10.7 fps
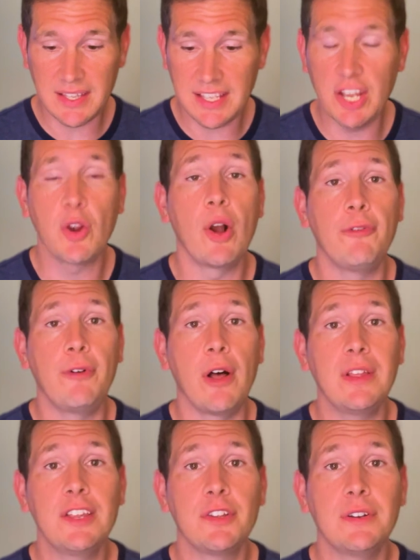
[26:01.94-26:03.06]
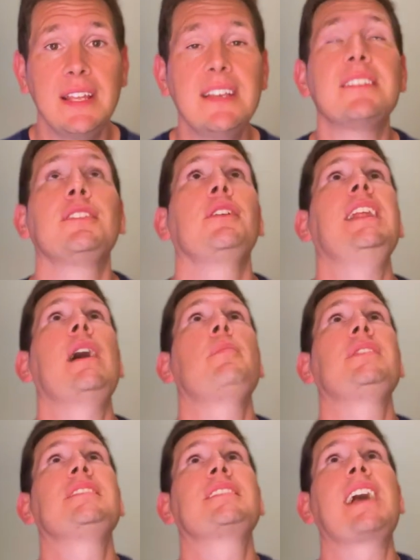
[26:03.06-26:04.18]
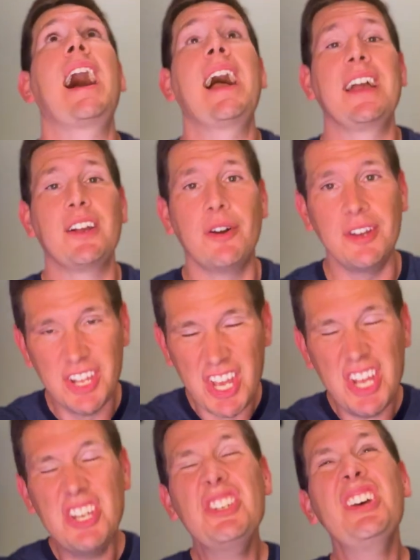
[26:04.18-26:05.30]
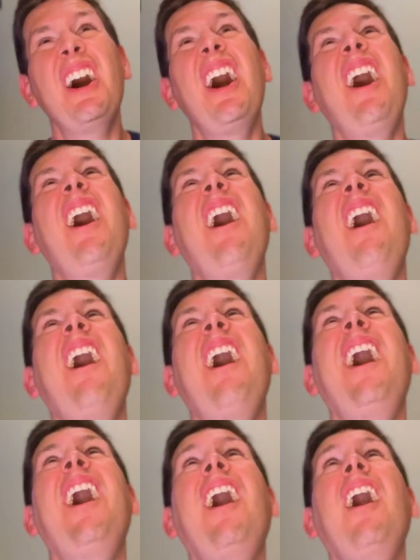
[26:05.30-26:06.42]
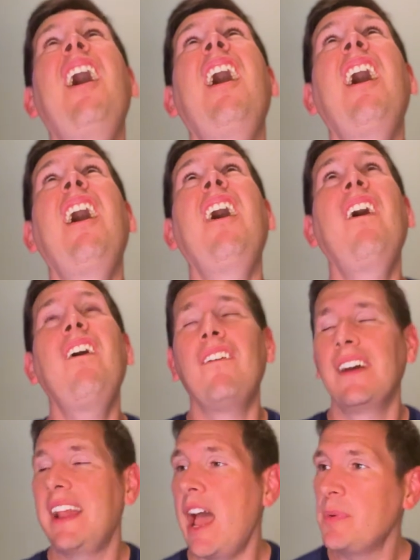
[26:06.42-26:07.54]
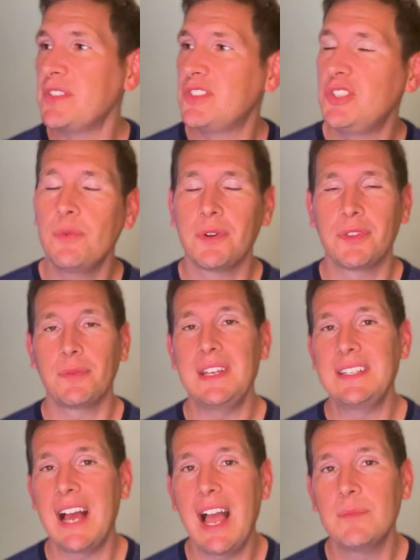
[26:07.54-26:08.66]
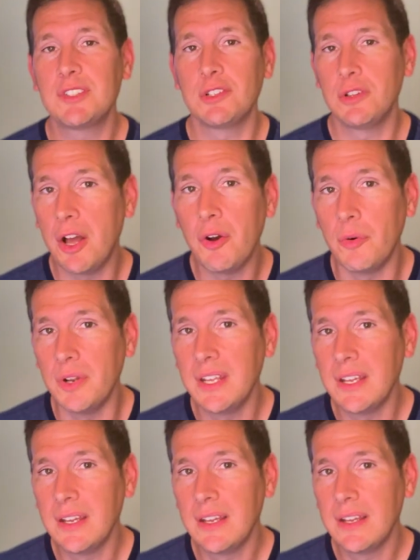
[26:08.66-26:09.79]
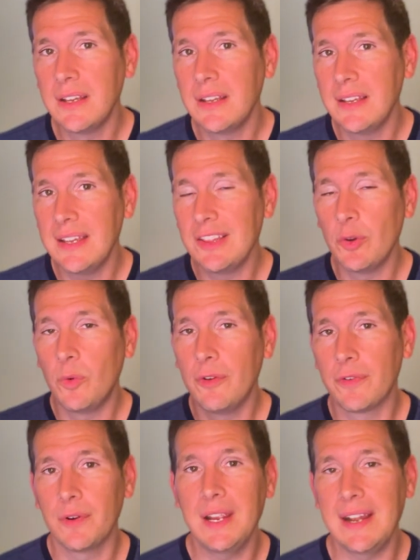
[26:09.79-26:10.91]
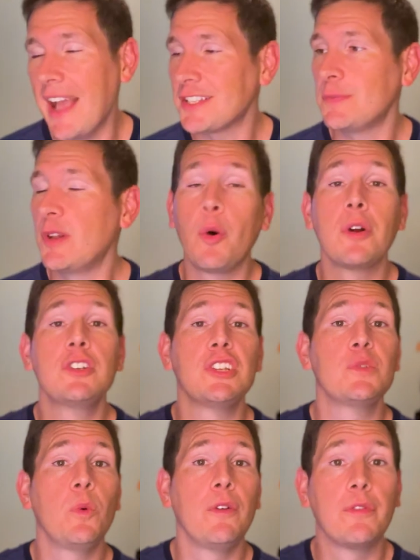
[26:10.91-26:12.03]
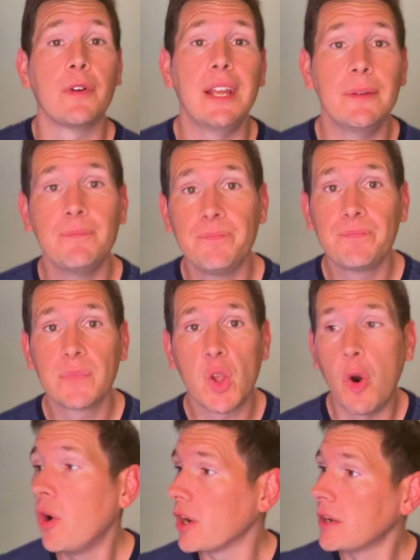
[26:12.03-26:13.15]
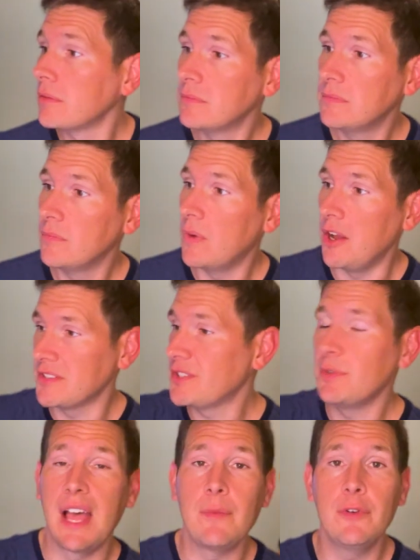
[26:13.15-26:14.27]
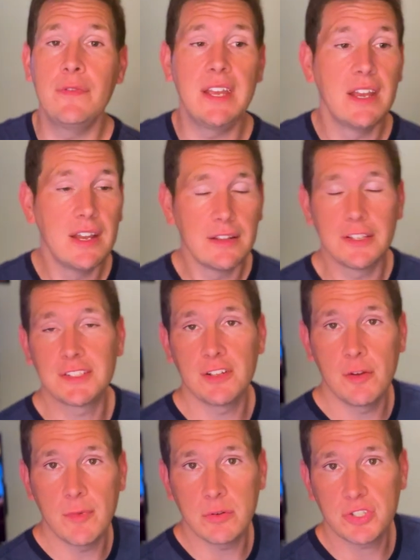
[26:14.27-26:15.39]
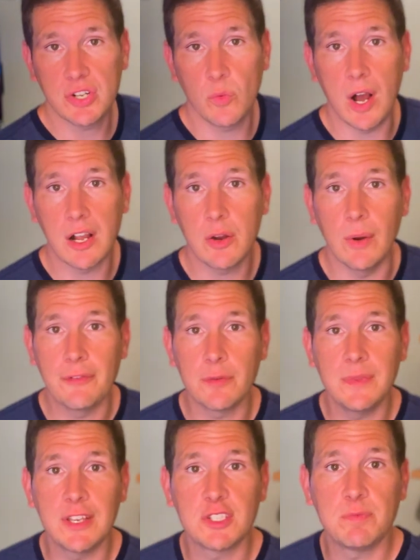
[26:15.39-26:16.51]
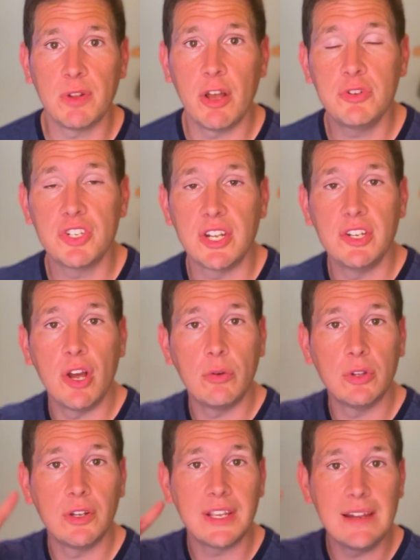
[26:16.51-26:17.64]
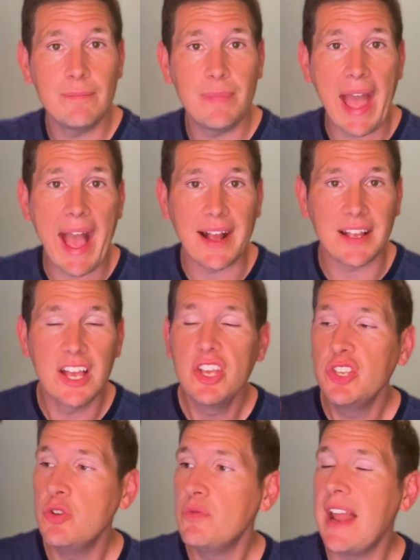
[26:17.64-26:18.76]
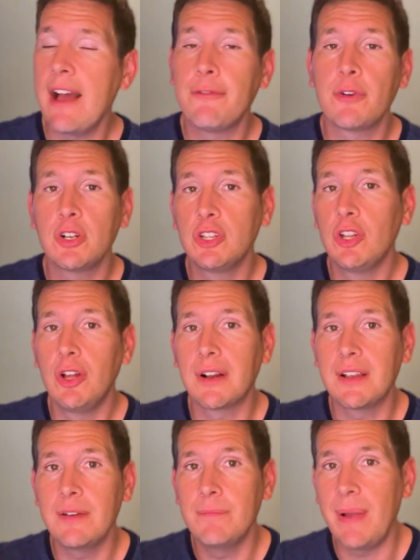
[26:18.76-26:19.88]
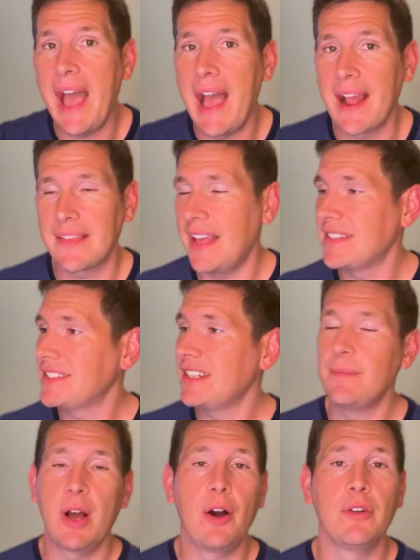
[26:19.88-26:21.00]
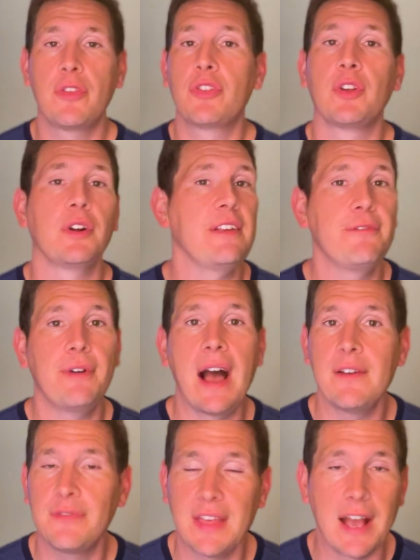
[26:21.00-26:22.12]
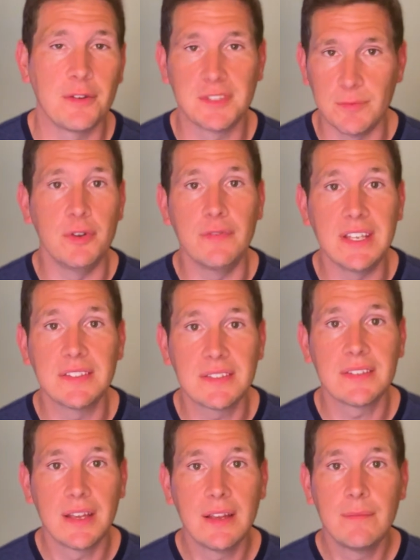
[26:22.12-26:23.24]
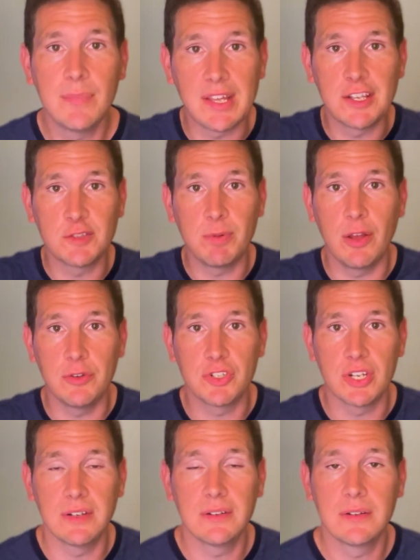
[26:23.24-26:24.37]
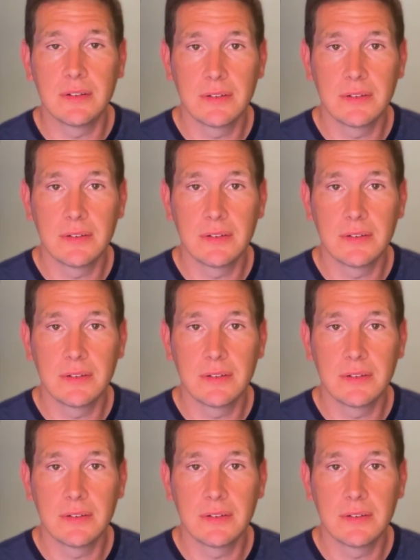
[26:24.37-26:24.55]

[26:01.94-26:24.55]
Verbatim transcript: the hero falling to their knees, looking up at the sky and going, no! It happens two or three times alone in the Wolverine, X-Men Origins Wolverine. Or... also in that movie, the slow motion walk away from the explosion, no looking back. You never look back. That's in about thirty-five thousand movies. Big explosion,